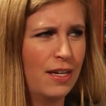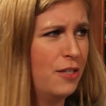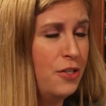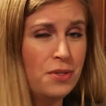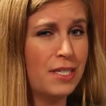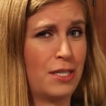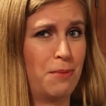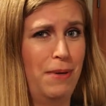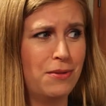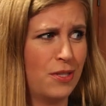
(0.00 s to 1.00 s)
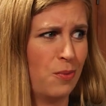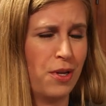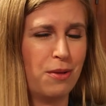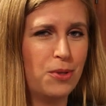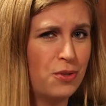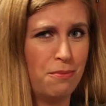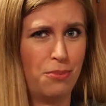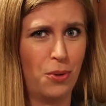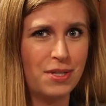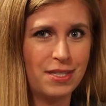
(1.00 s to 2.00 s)
And choosing a spouse is one of the most
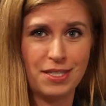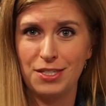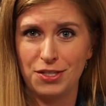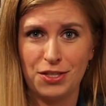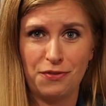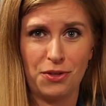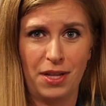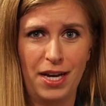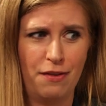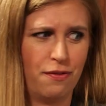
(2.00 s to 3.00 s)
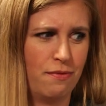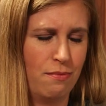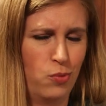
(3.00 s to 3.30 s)
important decisions of your life.